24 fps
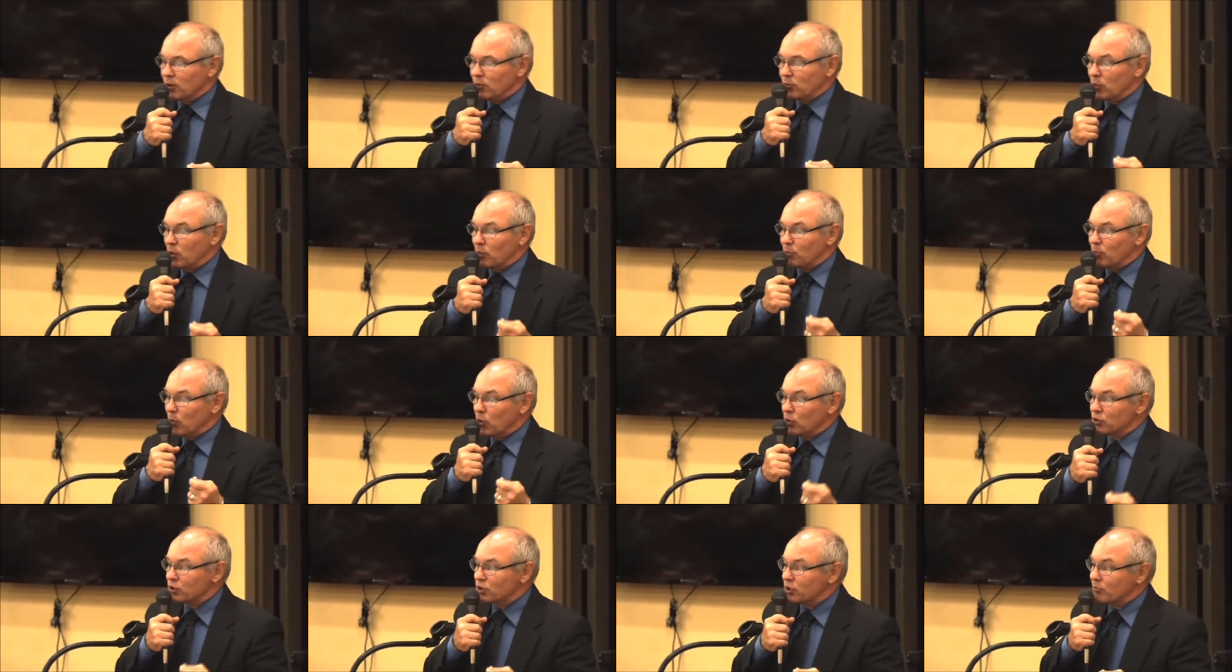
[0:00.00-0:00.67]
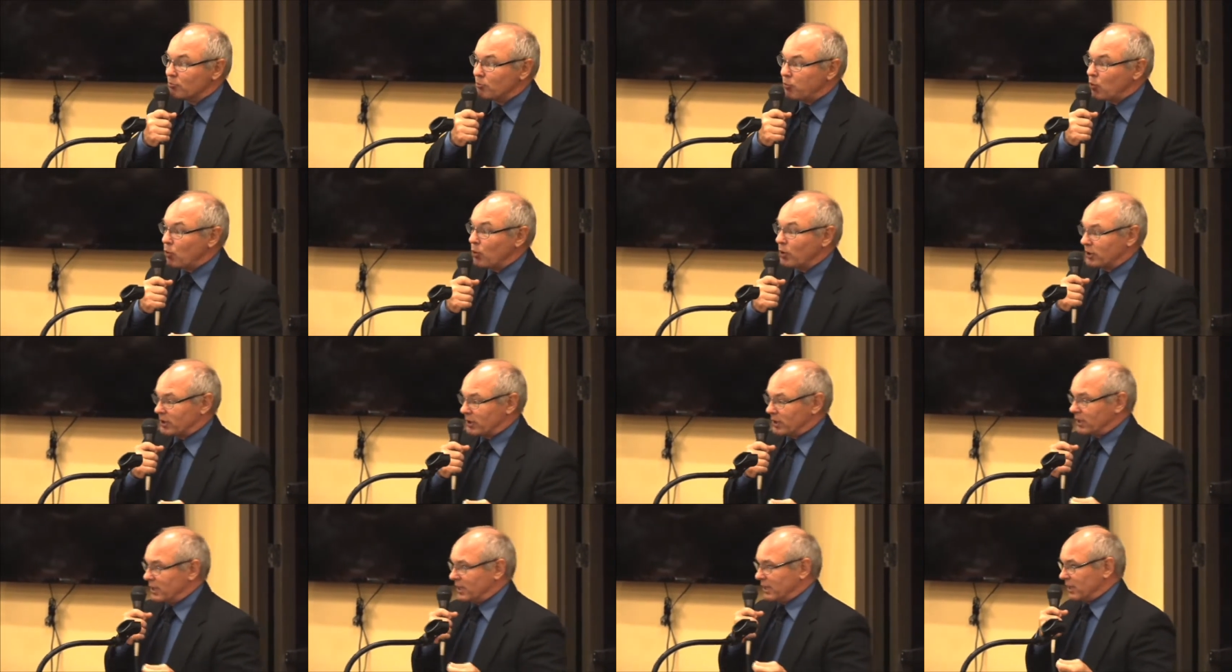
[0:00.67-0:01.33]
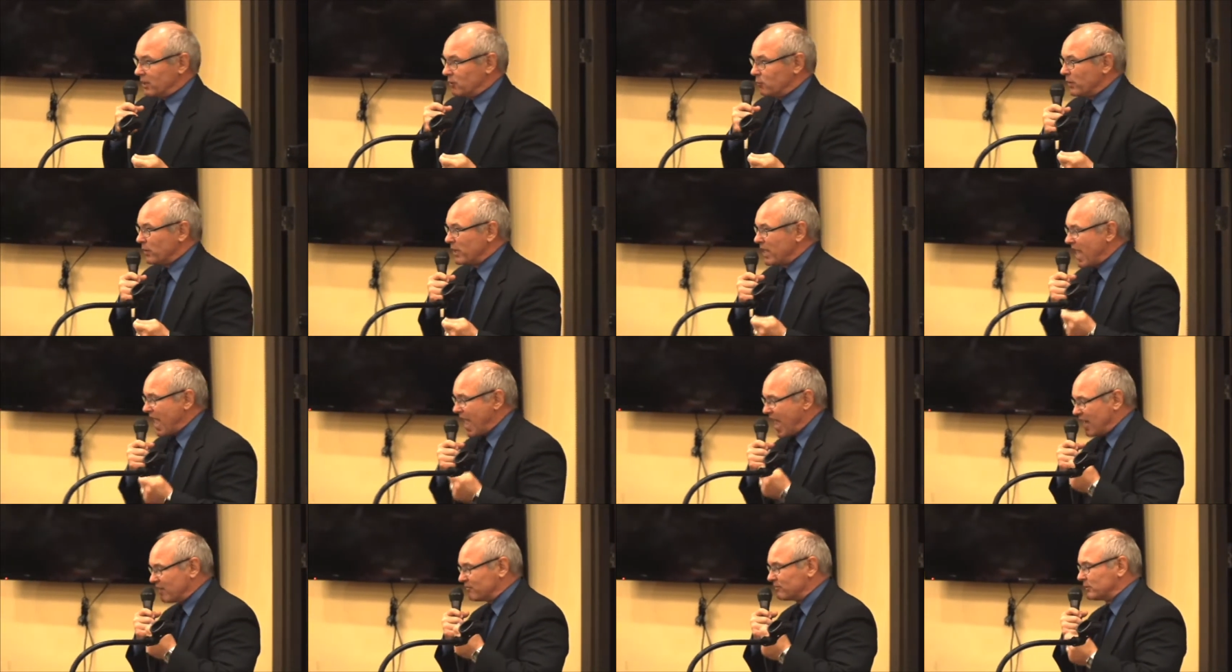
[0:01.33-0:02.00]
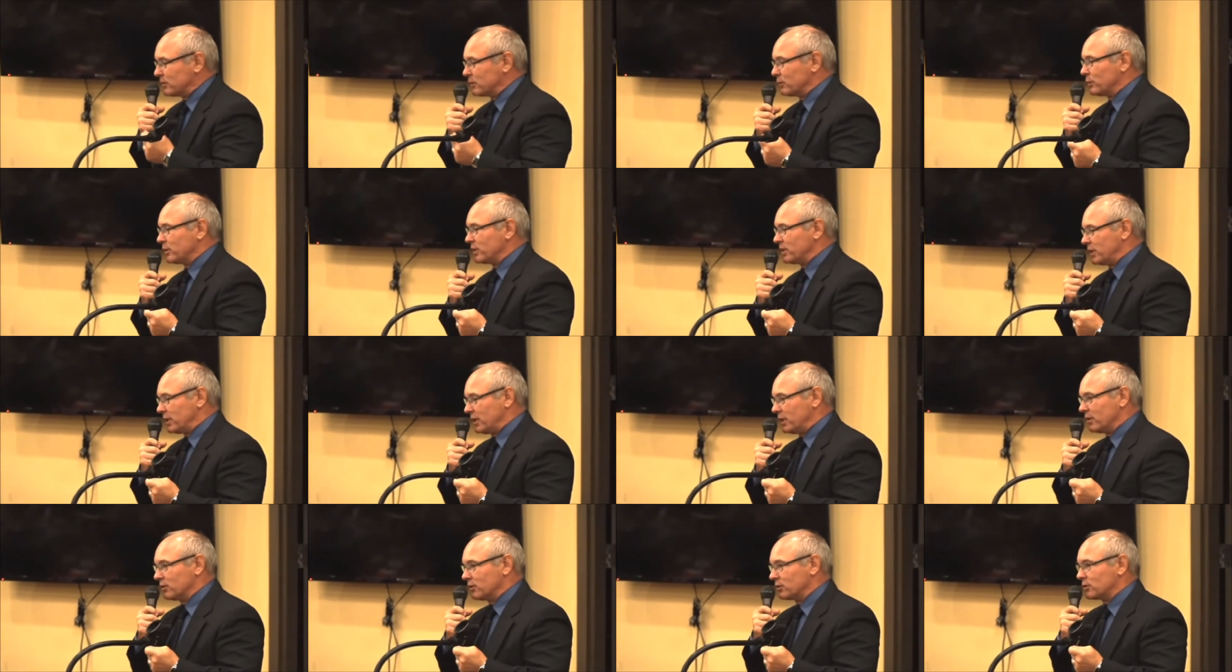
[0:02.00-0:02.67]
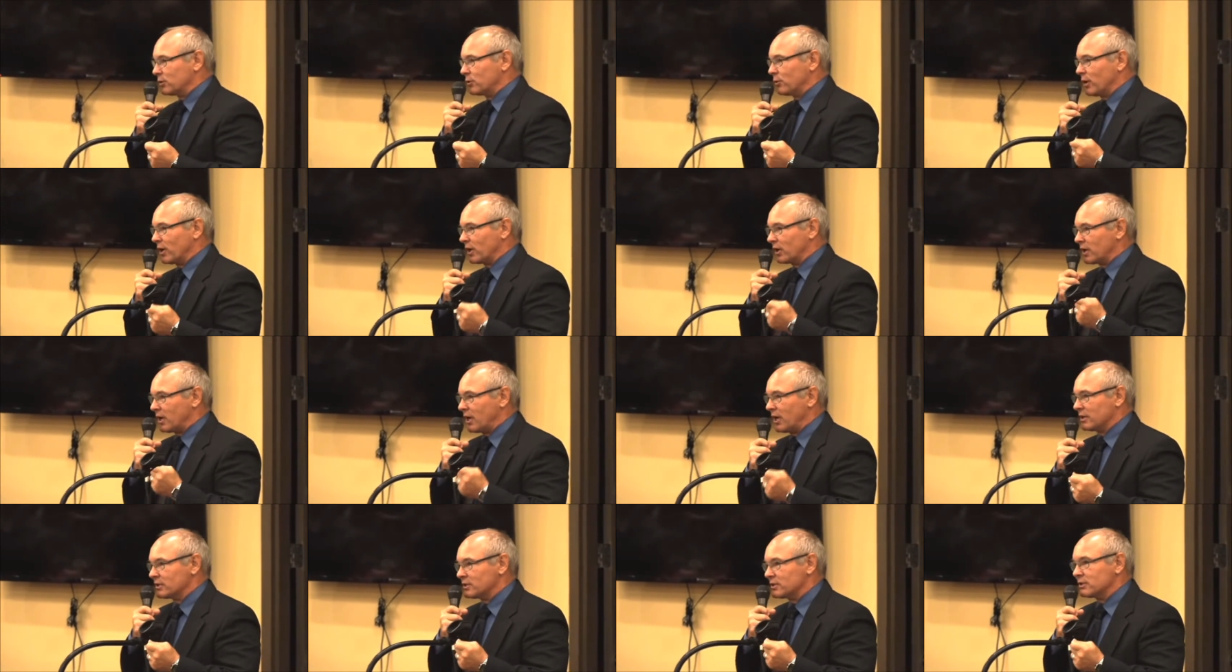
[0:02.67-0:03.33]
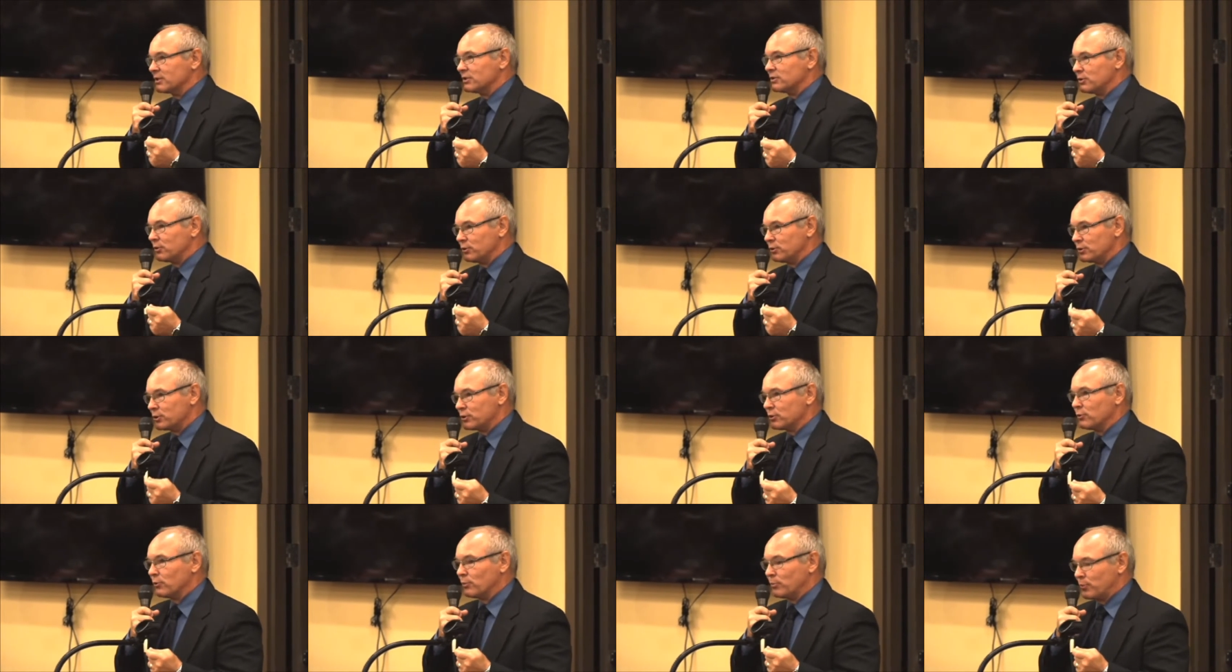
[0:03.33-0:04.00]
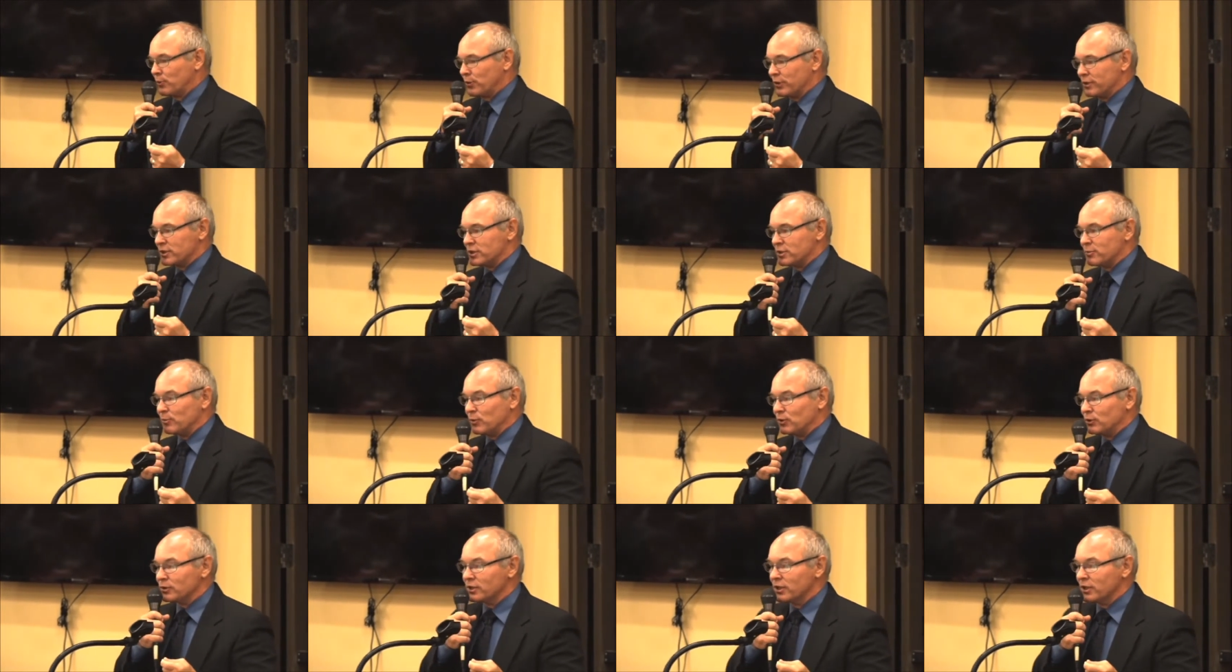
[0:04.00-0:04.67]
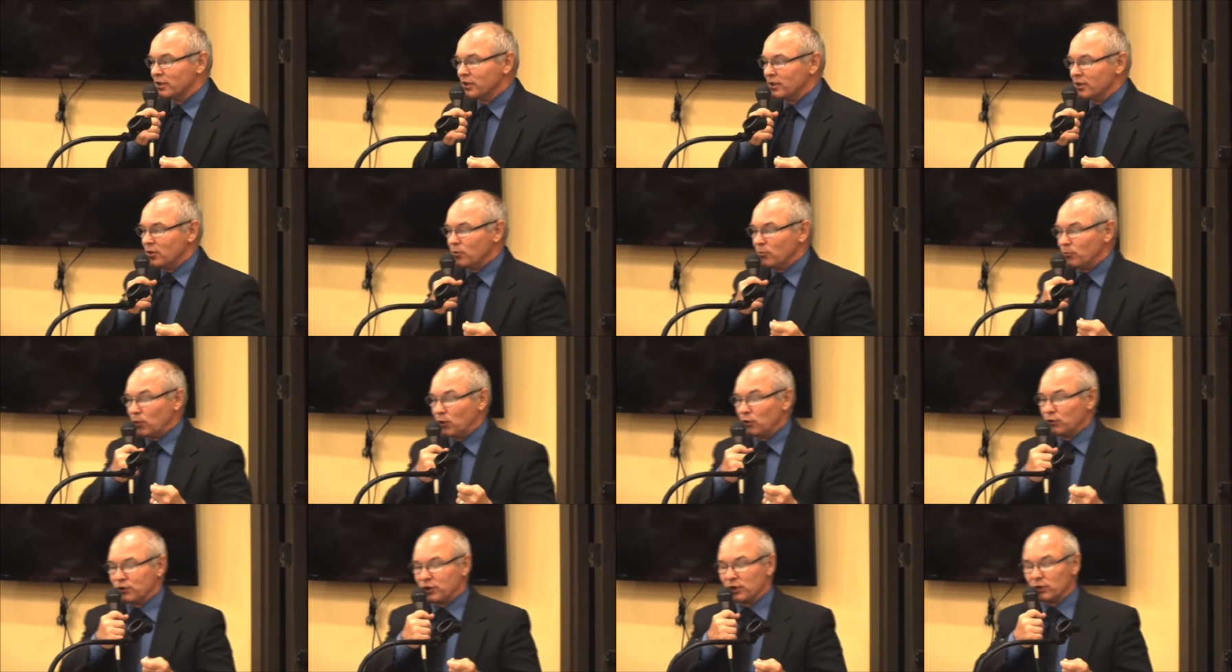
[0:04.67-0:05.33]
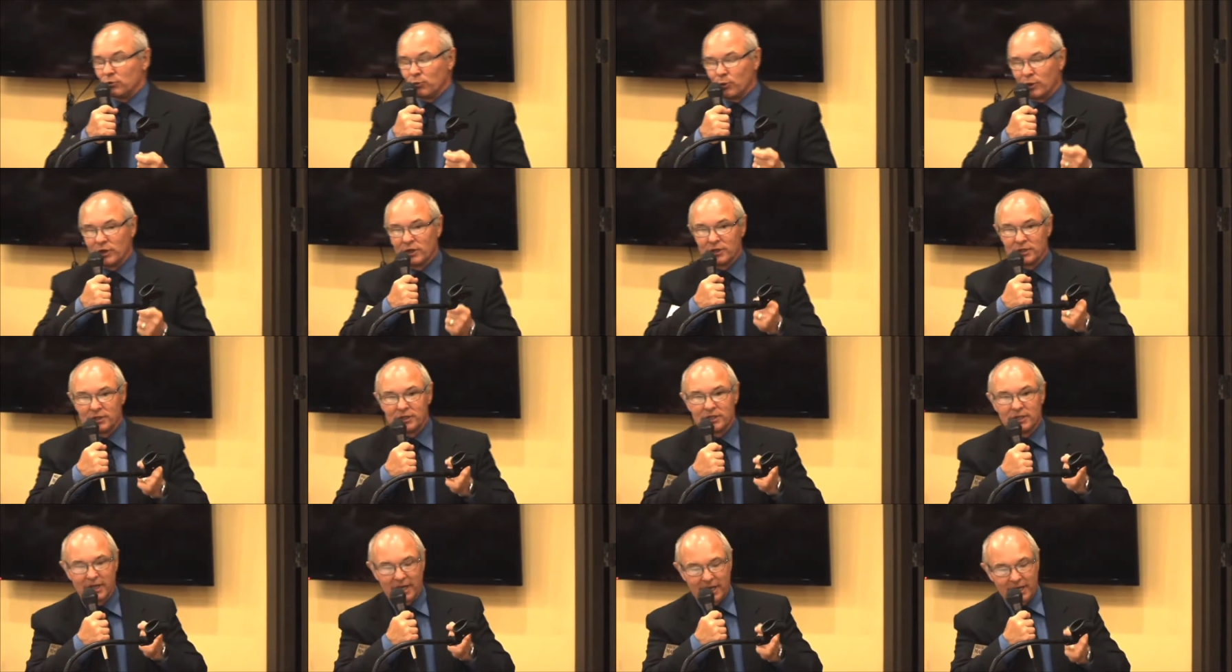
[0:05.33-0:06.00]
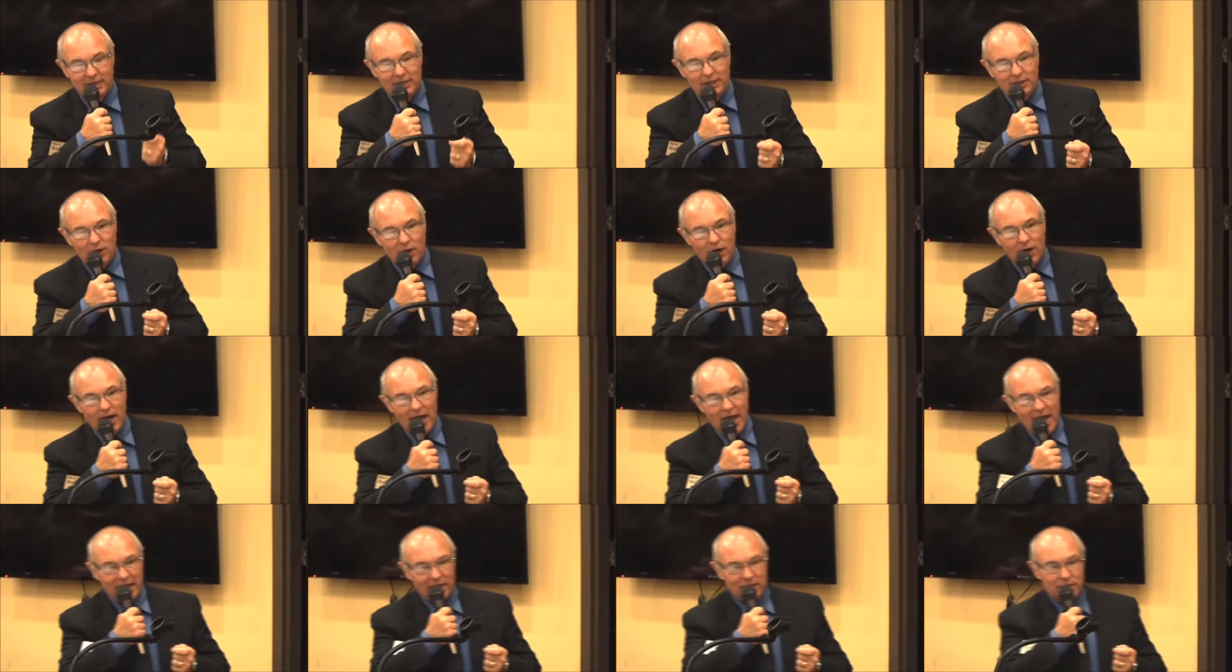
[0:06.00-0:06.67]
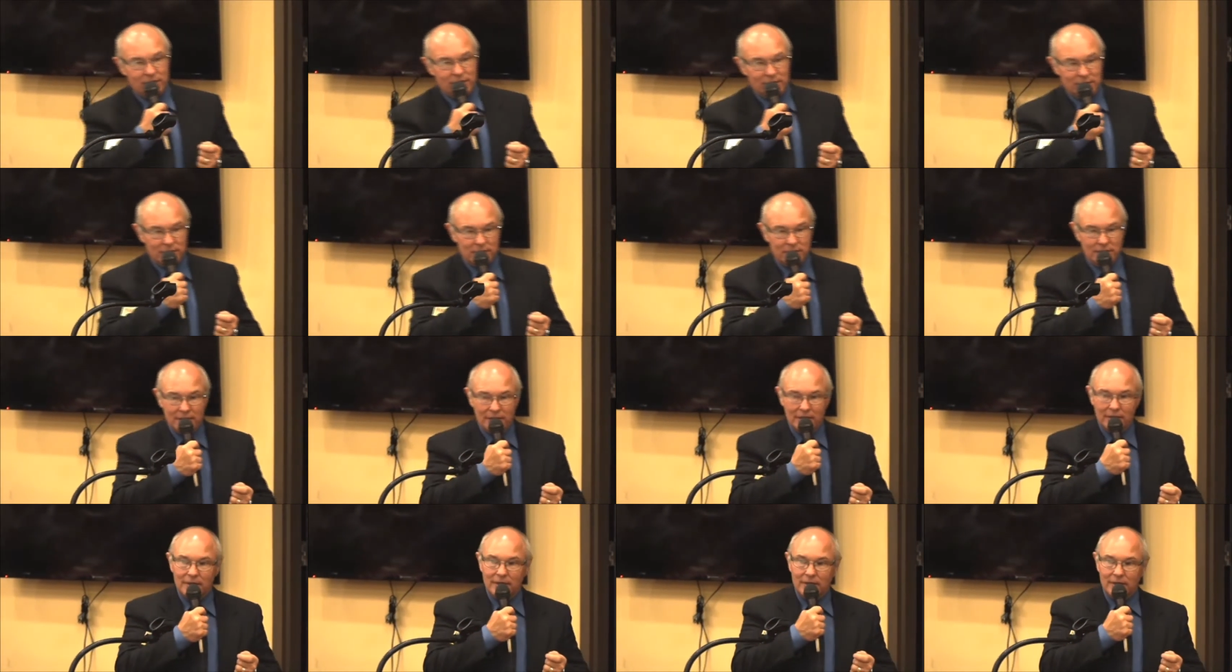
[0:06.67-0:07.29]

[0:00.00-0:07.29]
but most importantly, we have to adhere to our constitutional principles, both in words and in our actions.